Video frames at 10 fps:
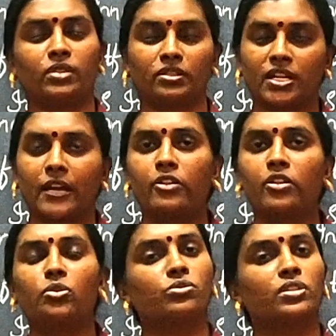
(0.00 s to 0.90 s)
They started
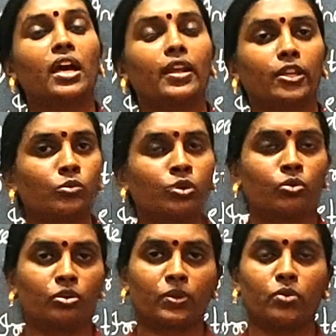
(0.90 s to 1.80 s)
to use the iron
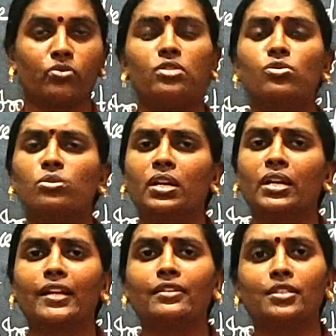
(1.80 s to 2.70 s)
were being using to
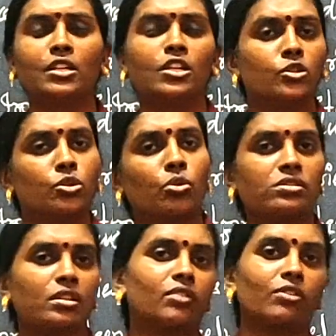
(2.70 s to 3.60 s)
create the
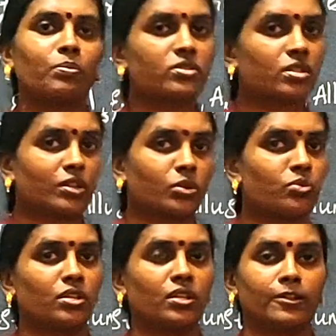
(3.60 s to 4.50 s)
tools and the weapons they were
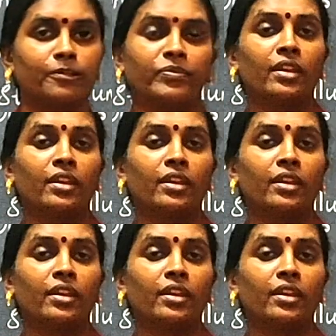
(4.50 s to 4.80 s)
using here.